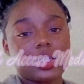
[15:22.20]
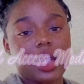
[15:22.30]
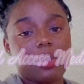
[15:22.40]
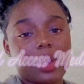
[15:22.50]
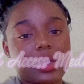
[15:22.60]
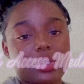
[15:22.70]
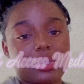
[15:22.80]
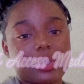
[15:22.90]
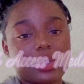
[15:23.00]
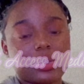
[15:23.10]
Cause y'all might do
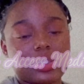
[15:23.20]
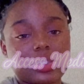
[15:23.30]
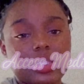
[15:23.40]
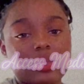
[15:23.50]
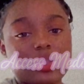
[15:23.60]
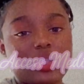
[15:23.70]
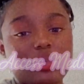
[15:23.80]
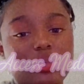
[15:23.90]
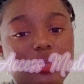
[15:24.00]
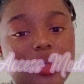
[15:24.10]
the most. Cause what
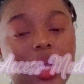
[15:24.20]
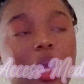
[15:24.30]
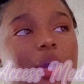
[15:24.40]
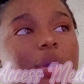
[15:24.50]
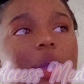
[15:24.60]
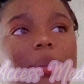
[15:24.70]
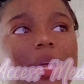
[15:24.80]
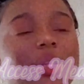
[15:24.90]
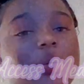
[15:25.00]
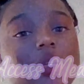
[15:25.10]
you doing? Girl, I'm
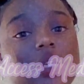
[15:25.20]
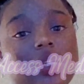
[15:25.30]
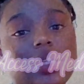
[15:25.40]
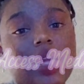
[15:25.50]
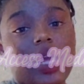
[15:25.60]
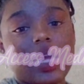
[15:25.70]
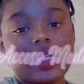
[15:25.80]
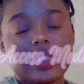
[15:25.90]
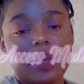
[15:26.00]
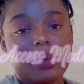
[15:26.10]
not doing nothing. They
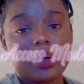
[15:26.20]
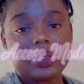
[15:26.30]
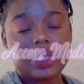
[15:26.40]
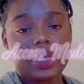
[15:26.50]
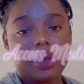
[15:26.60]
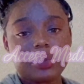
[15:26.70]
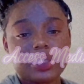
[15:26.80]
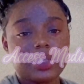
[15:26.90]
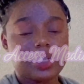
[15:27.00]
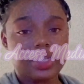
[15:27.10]
ass kept on saying I was
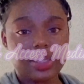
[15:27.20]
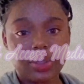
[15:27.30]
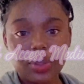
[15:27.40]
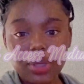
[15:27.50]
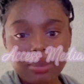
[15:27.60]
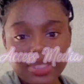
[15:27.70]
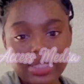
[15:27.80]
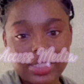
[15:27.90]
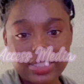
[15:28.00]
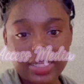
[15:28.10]
ugly in the comments
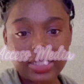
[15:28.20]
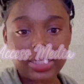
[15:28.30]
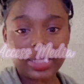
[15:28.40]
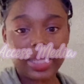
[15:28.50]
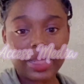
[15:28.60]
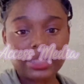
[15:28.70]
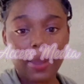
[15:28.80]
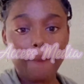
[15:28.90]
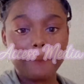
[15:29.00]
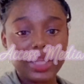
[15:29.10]
because of that ugly ass
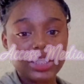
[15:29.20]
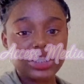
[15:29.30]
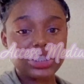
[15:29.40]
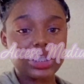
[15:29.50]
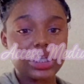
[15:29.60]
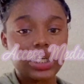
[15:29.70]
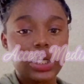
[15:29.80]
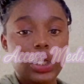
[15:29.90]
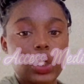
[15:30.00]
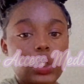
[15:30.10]
picture.
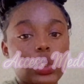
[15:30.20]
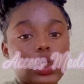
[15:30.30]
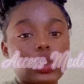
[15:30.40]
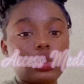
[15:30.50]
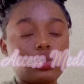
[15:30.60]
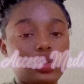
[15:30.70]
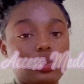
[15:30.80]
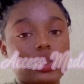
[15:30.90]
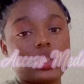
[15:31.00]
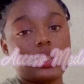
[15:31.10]
Girl, do what you
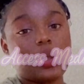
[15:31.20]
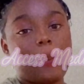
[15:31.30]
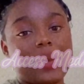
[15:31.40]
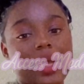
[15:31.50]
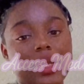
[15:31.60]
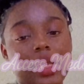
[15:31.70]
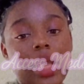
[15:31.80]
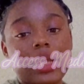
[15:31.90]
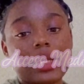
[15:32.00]
want to your body.